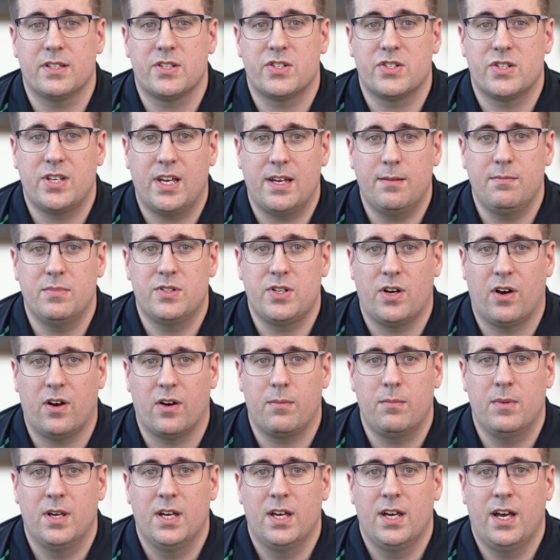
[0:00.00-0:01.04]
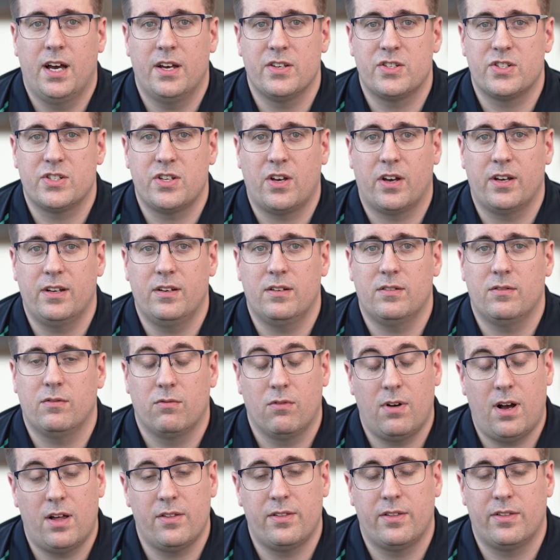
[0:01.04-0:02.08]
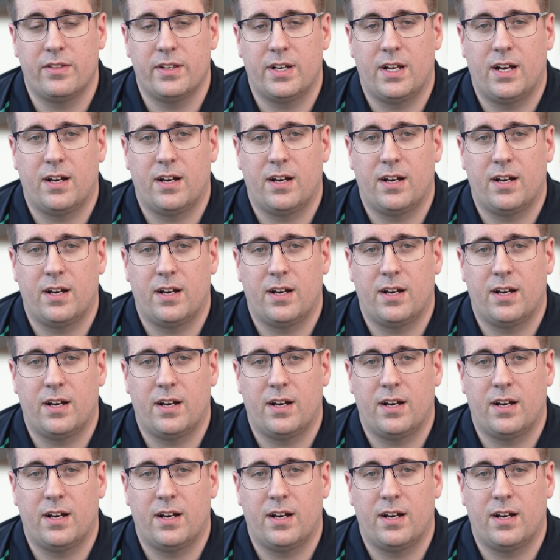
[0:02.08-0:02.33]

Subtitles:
at the same time as site rather than